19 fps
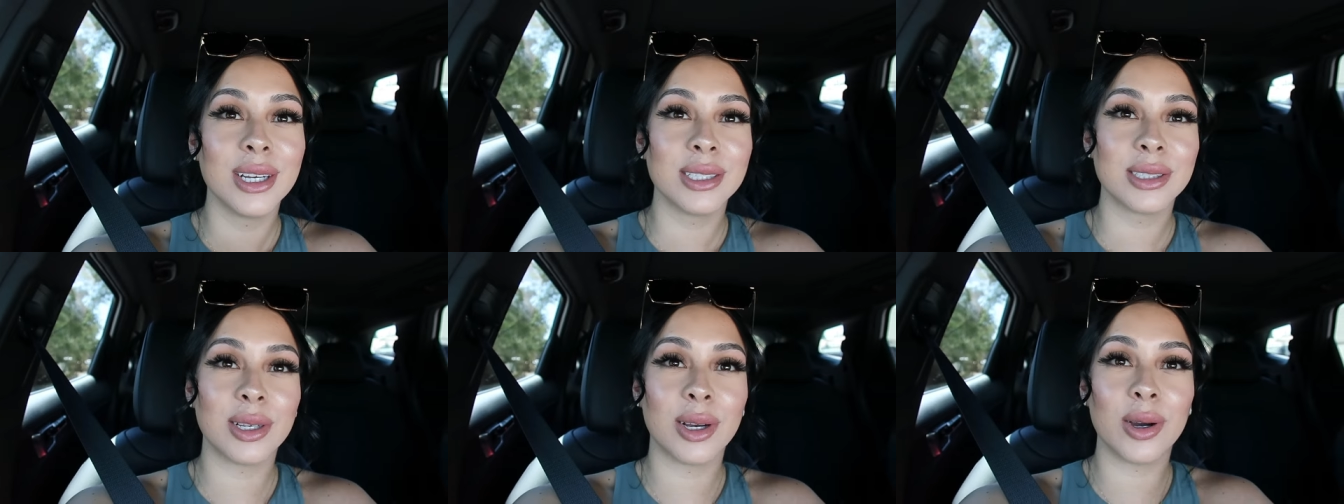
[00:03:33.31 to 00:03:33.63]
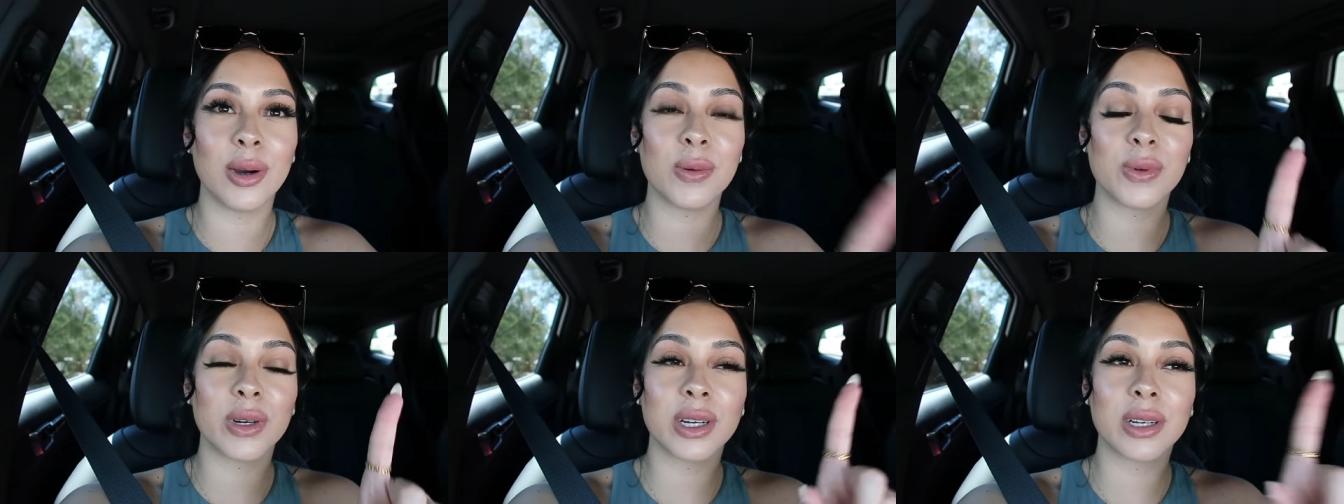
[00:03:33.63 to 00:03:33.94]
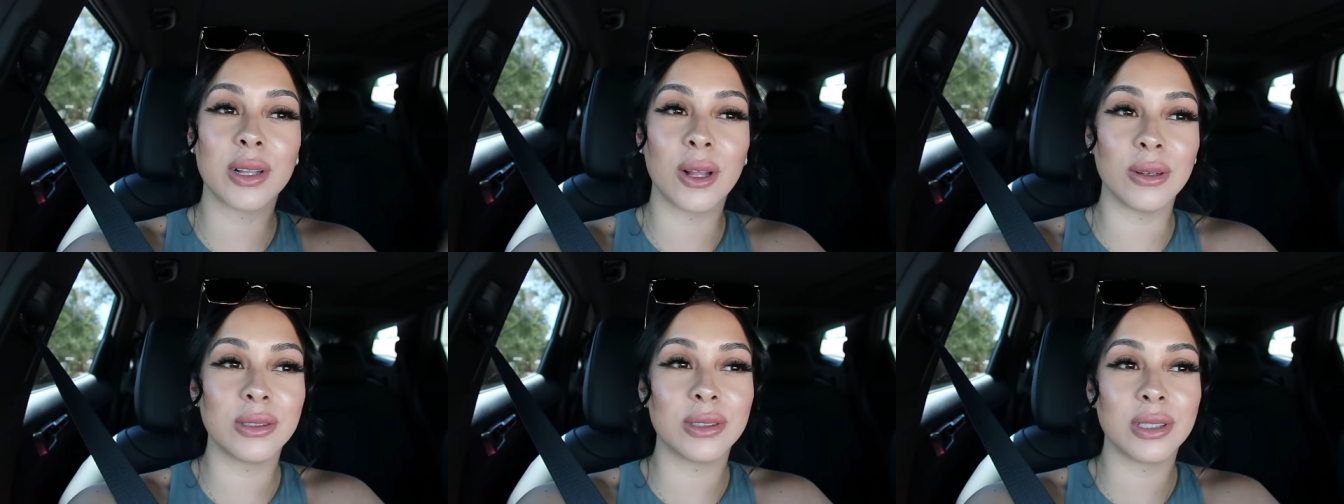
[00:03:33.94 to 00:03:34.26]
So we're
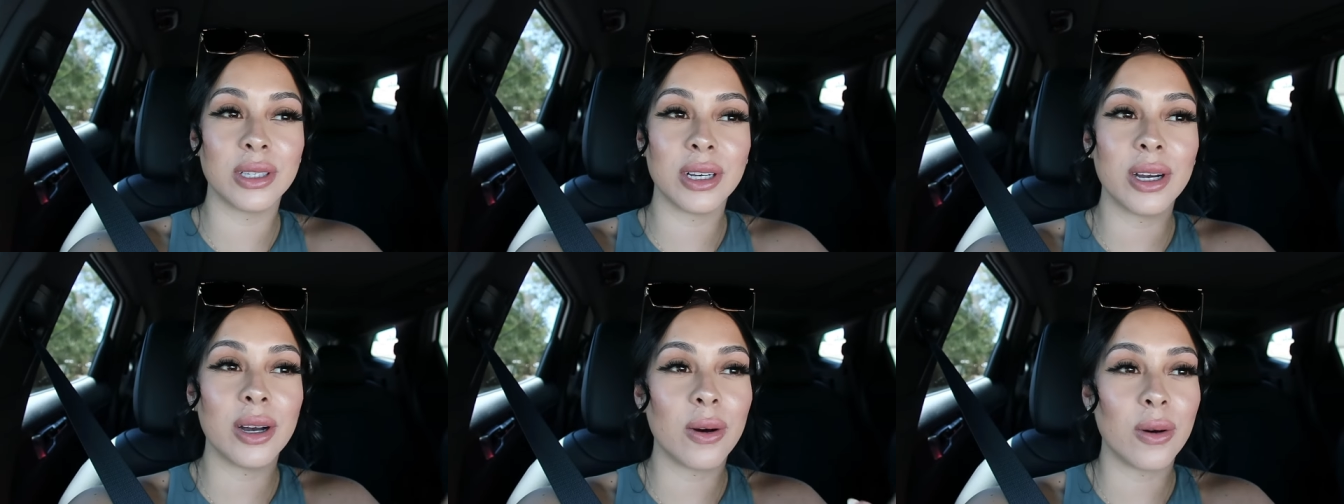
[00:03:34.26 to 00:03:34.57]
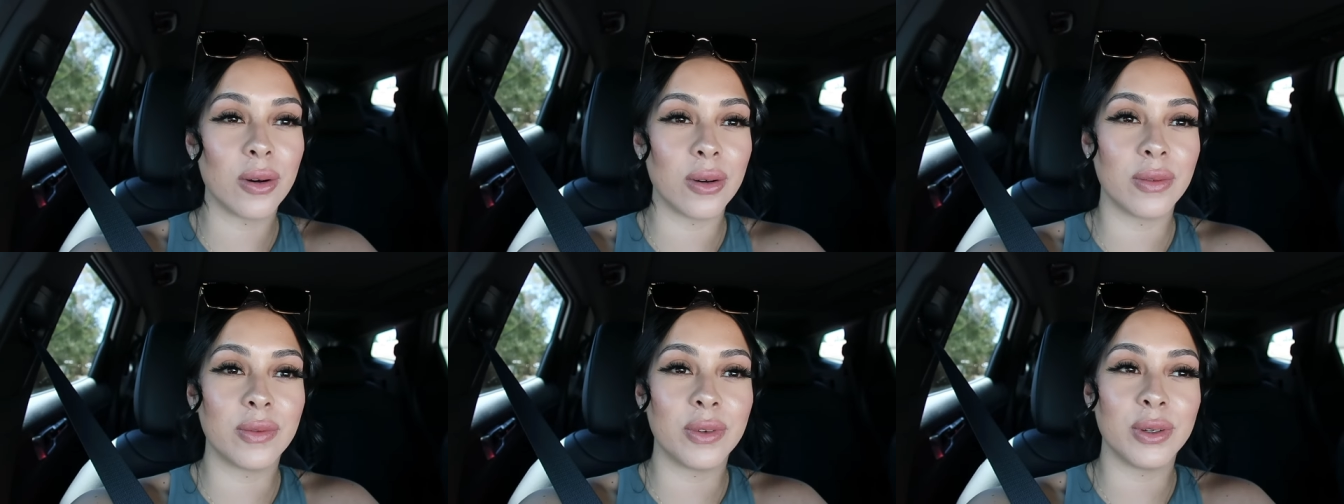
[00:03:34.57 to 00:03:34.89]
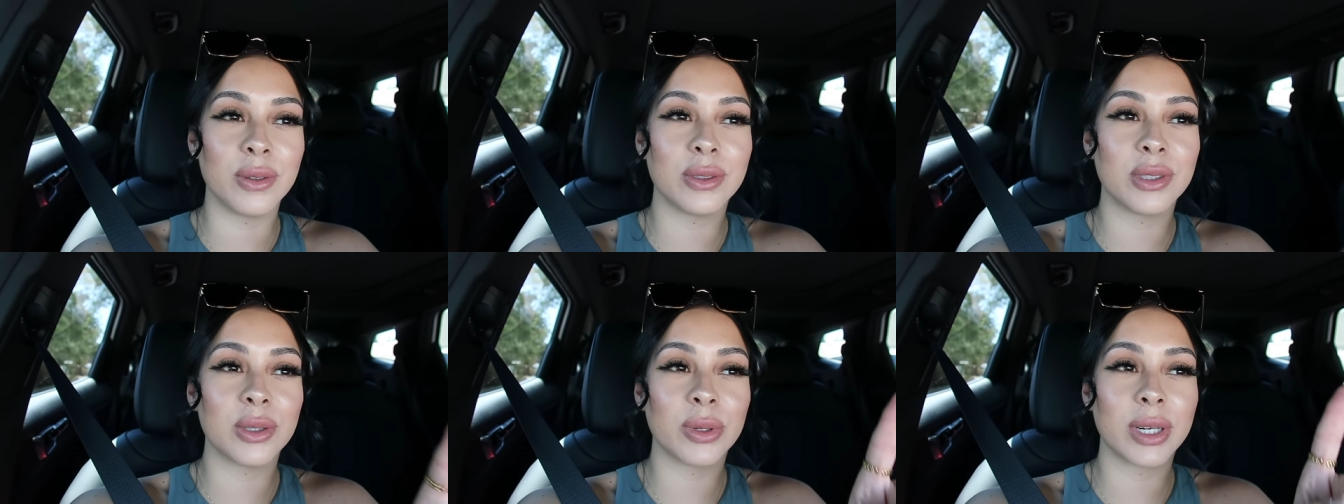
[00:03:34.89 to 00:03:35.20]
close to a Whole
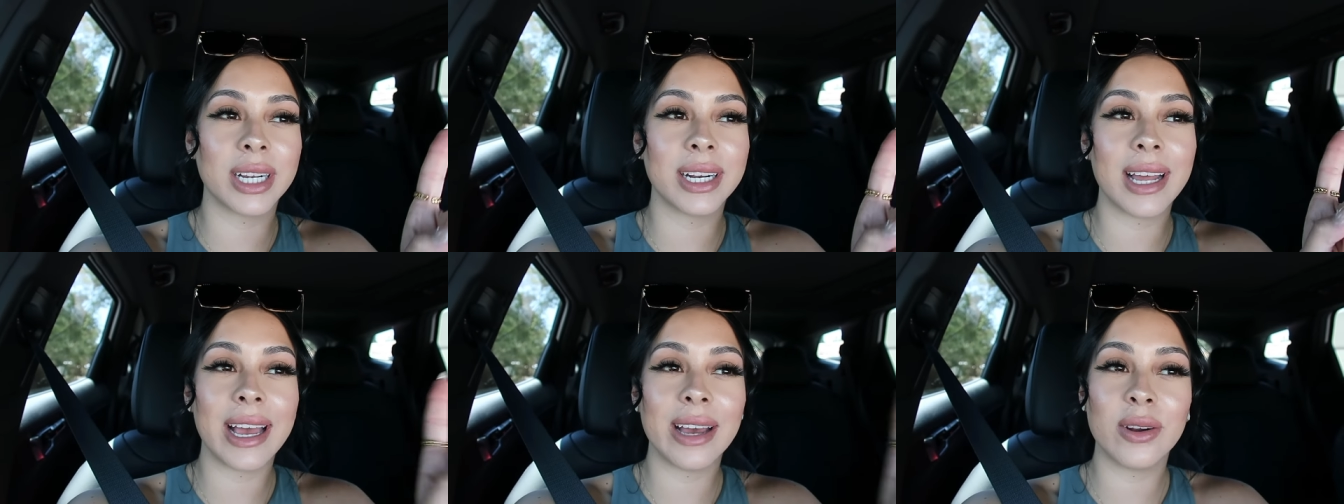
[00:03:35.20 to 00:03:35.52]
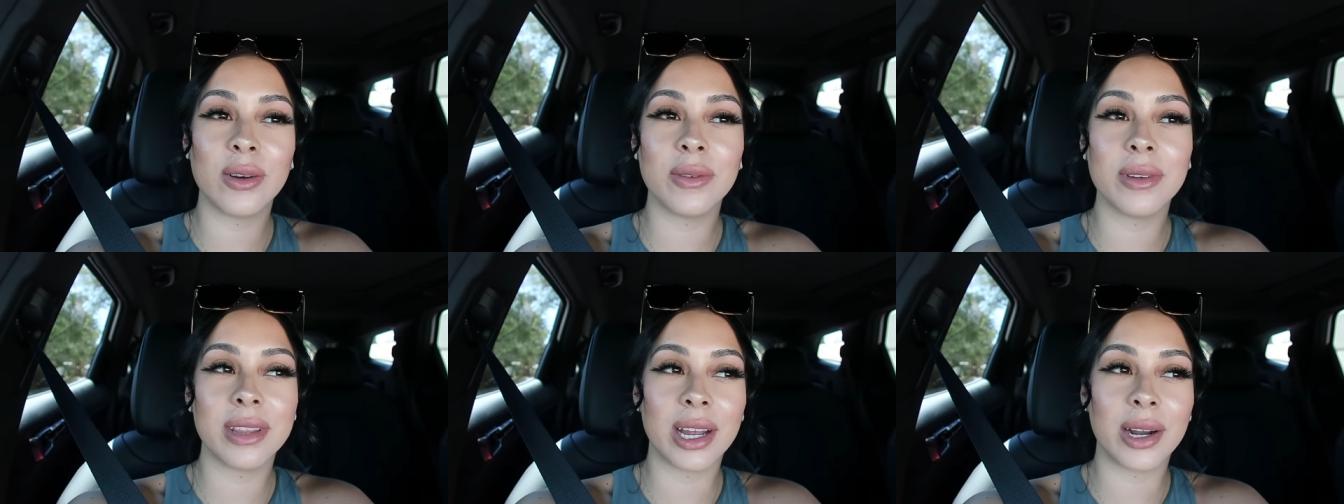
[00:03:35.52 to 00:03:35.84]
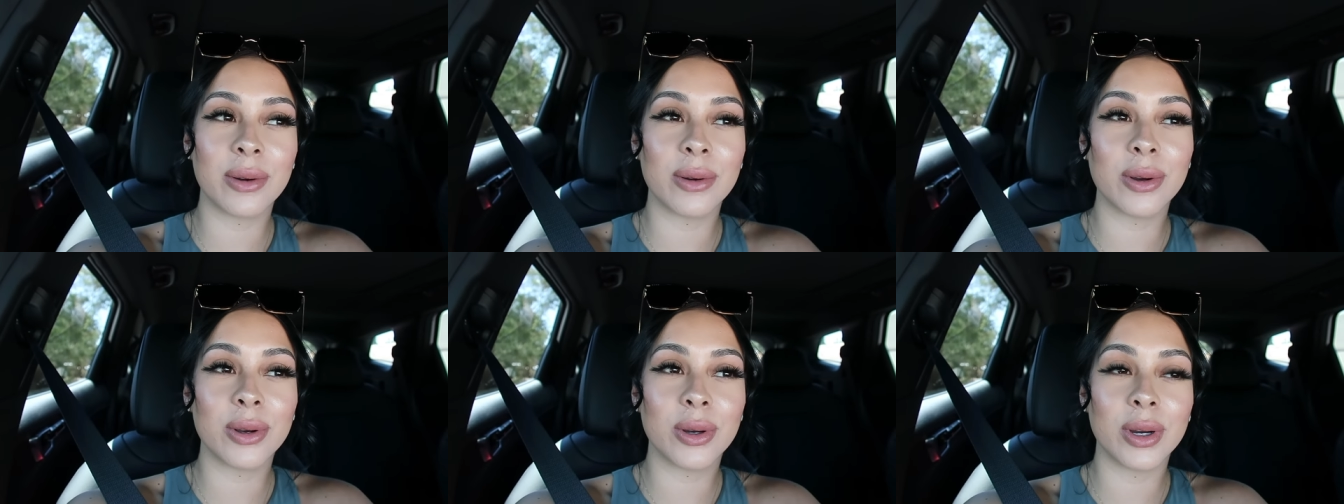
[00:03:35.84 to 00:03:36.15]
Foods, so we're gonna head over
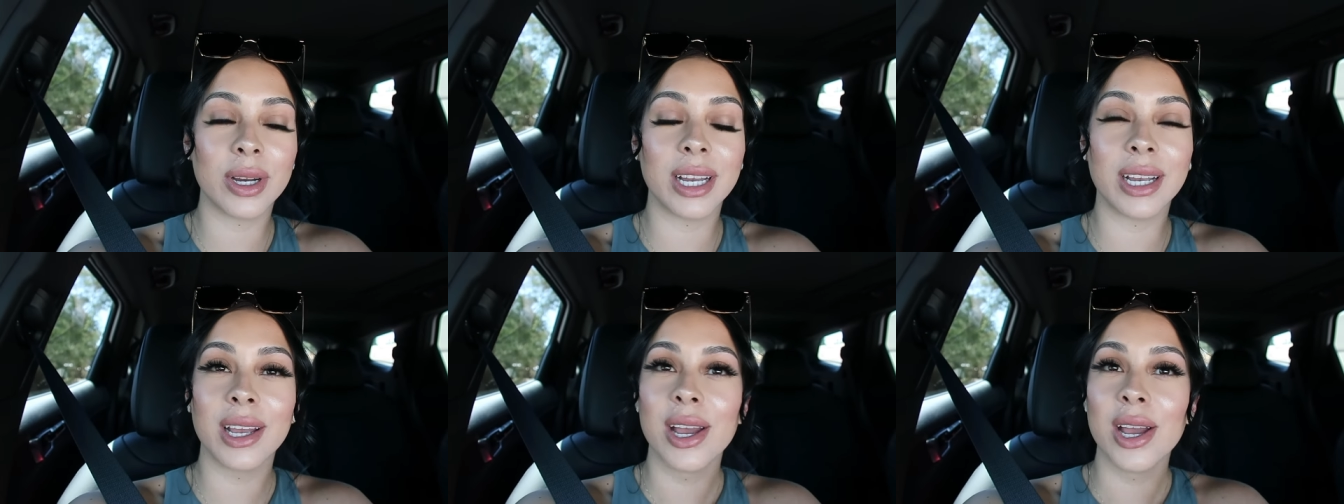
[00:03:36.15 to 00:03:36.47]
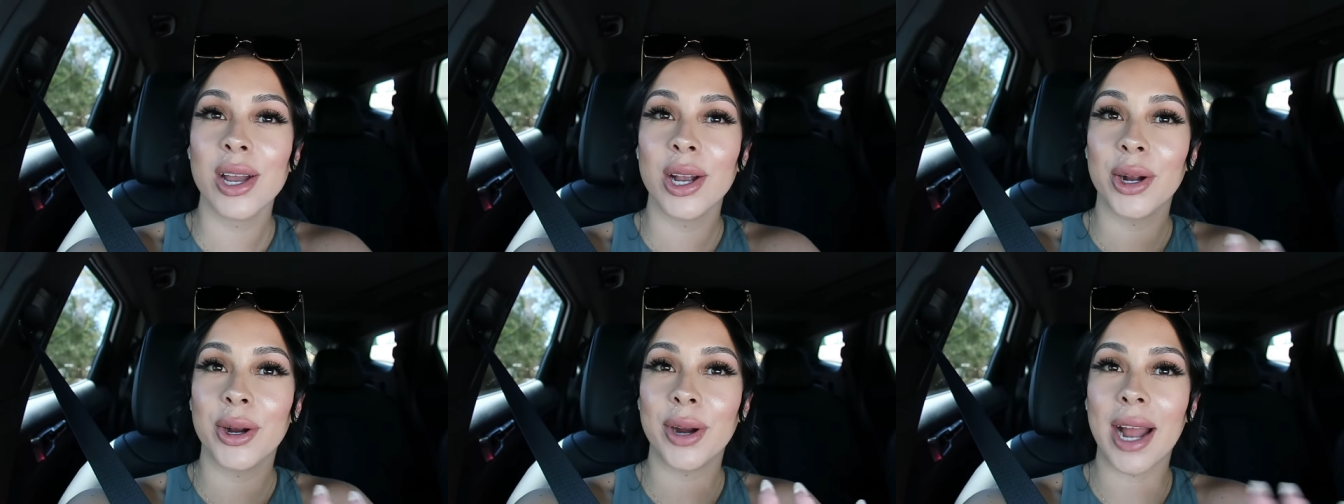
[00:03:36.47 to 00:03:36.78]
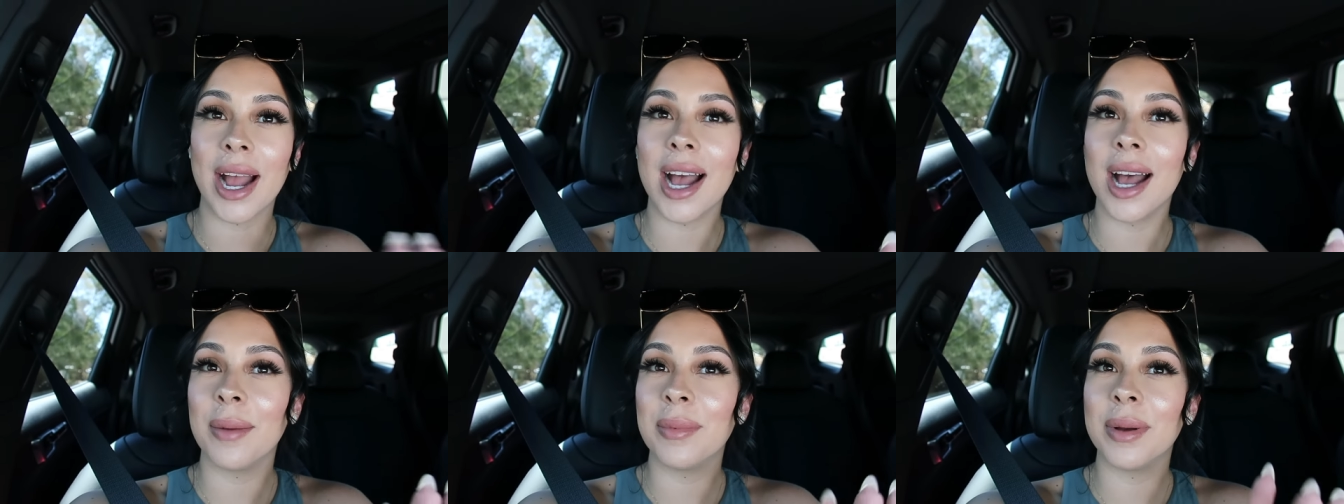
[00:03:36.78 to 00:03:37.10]
there real quick,
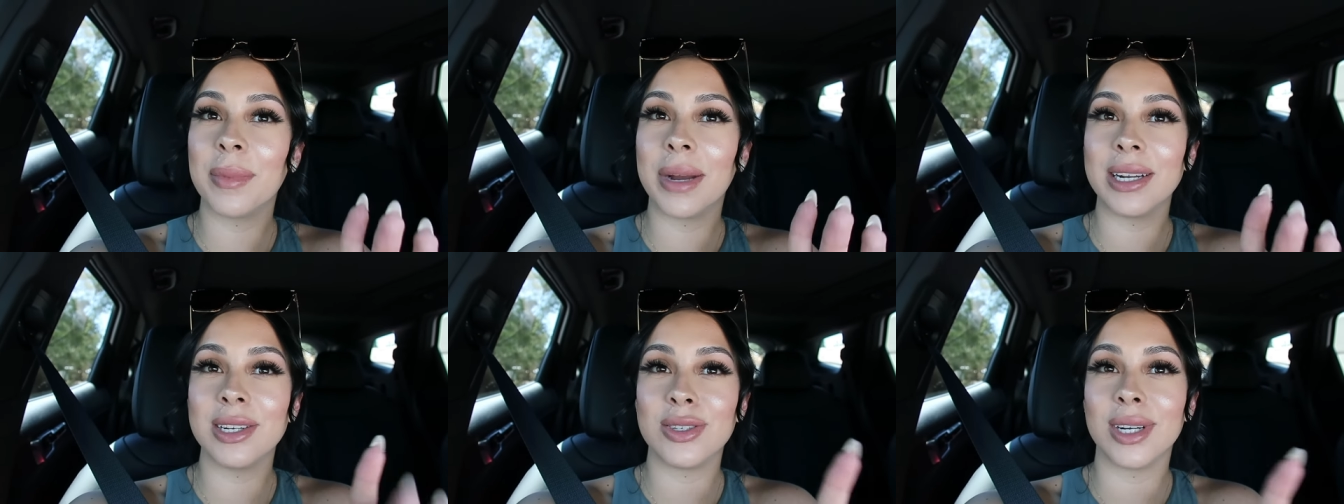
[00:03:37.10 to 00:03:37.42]
grab my